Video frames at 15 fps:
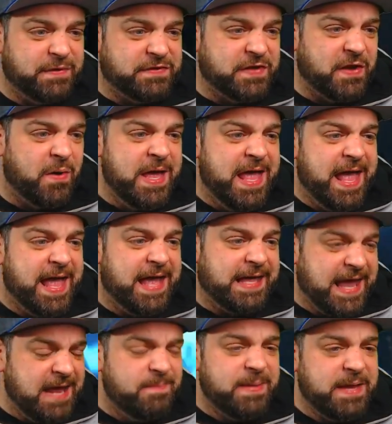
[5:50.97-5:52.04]
So it
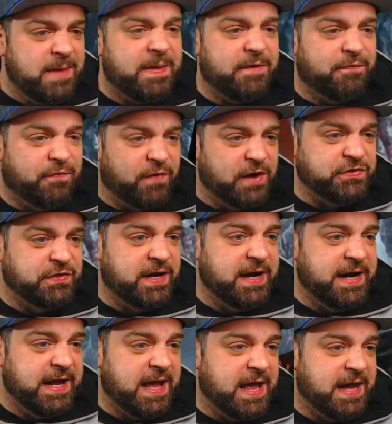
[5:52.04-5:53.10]
can be a bit
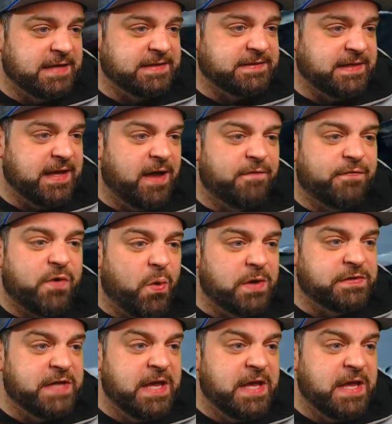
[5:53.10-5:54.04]
frustrating, honestly. Of course,